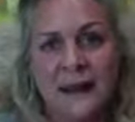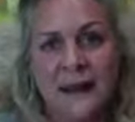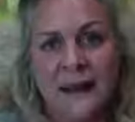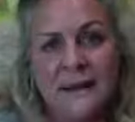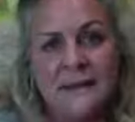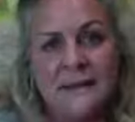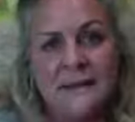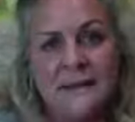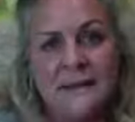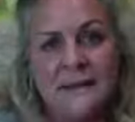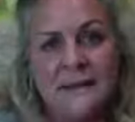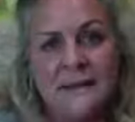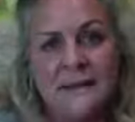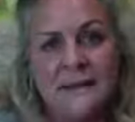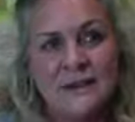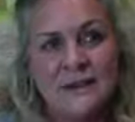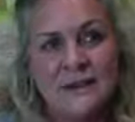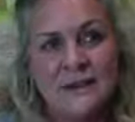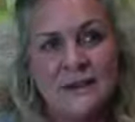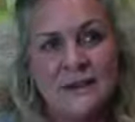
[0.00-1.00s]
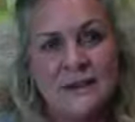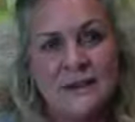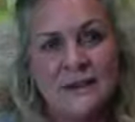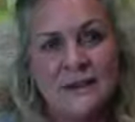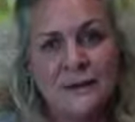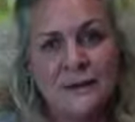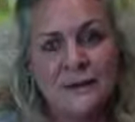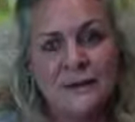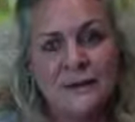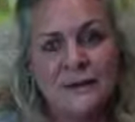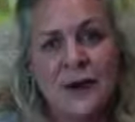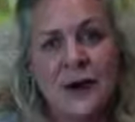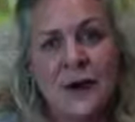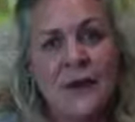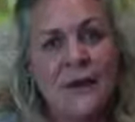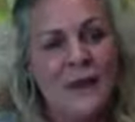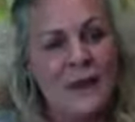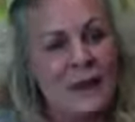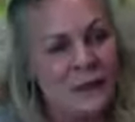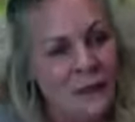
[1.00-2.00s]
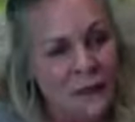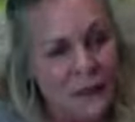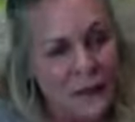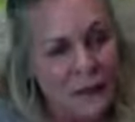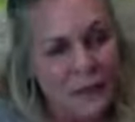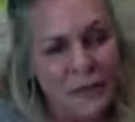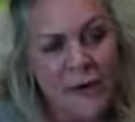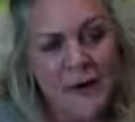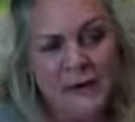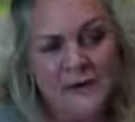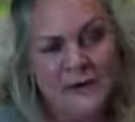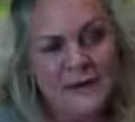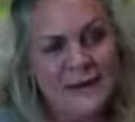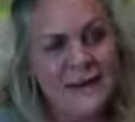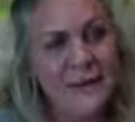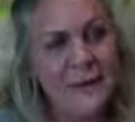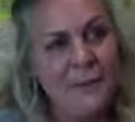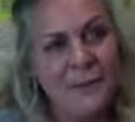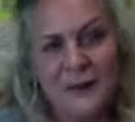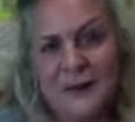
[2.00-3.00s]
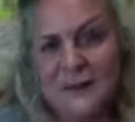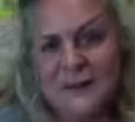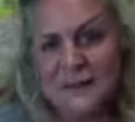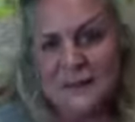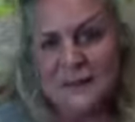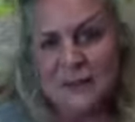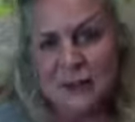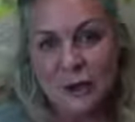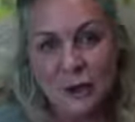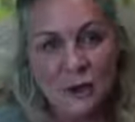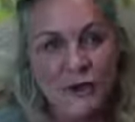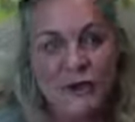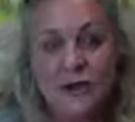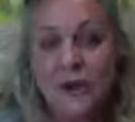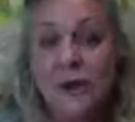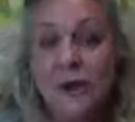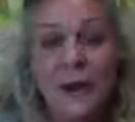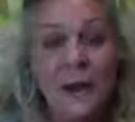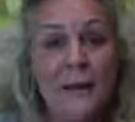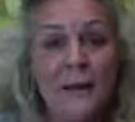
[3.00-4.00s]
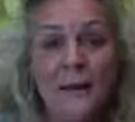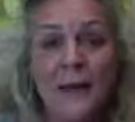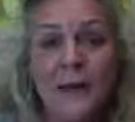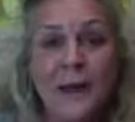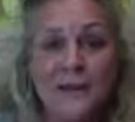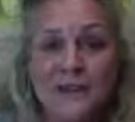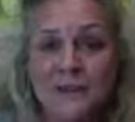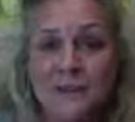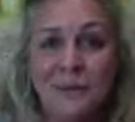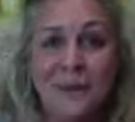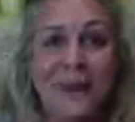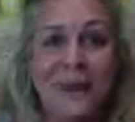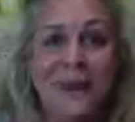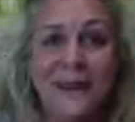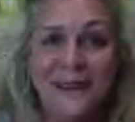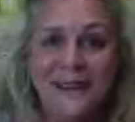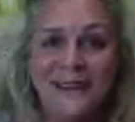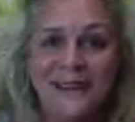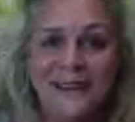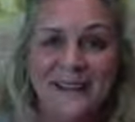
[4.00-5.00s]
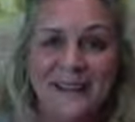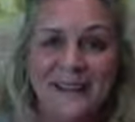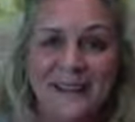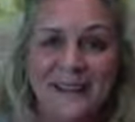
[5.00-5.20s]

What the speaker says: is to know that you can rest now, because your tribe has your back.